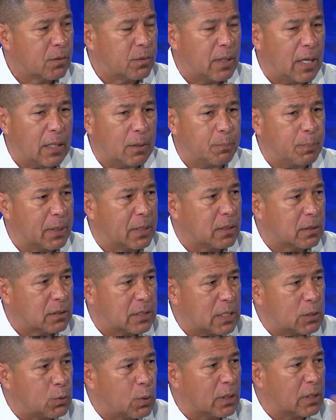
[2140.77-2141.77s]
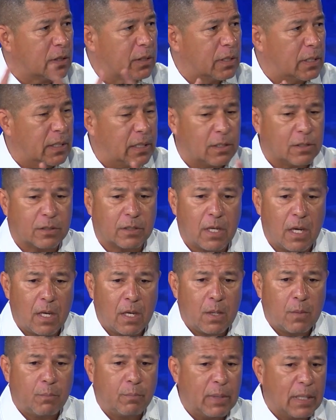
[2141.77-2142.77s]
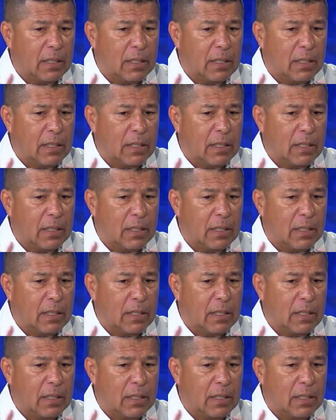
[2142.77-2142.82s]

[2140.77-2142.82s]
right? Because he's one of the leaders, yes.